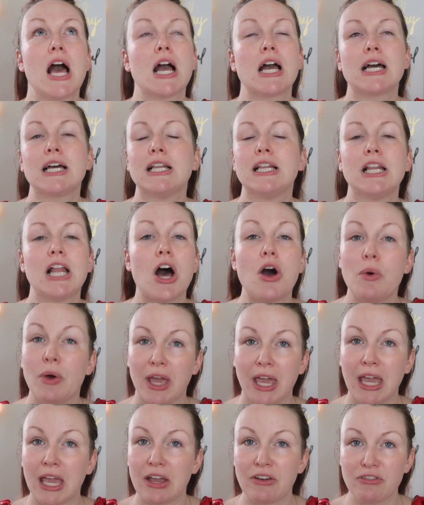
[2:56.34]

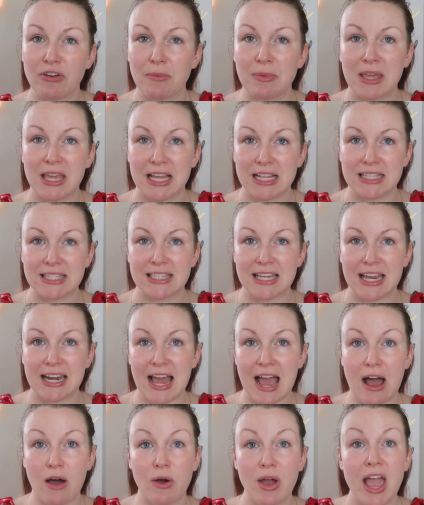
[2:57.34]
glowing from the inside
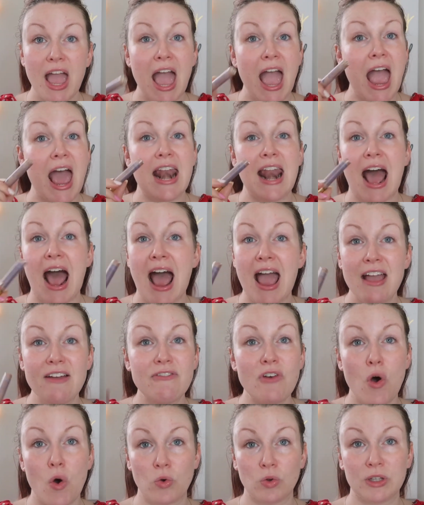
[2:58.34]
out. And I
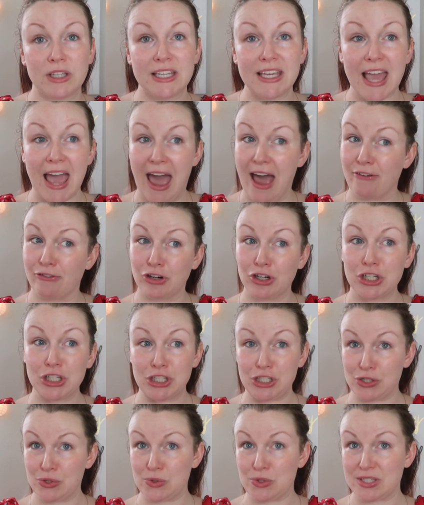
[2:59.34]
have only ever
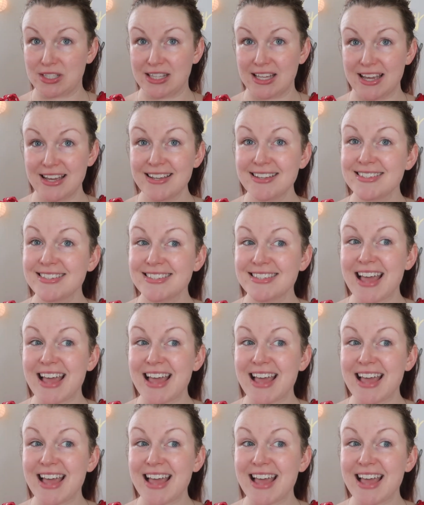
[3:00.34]
used this